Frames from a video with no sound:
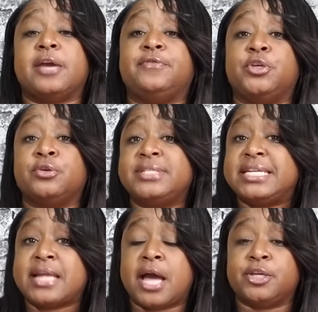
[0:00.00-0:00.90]
If you
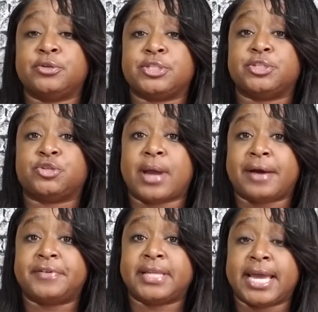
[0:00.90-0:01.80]
did not use a
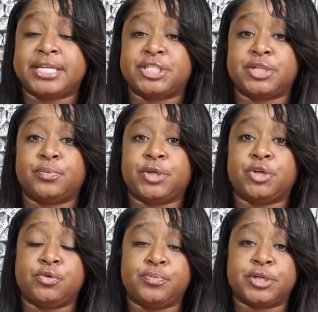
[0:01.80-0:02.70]
travel agent
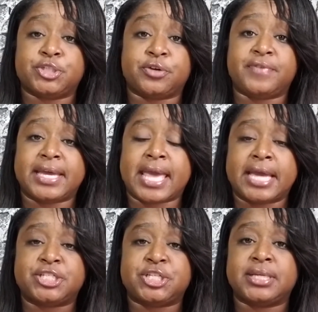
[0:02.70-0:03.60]
when you booked your
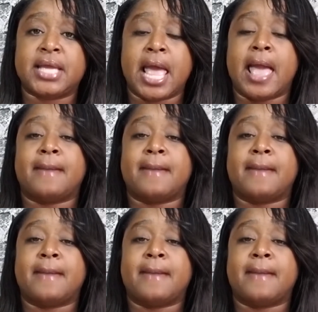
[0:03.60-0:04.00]
vacation,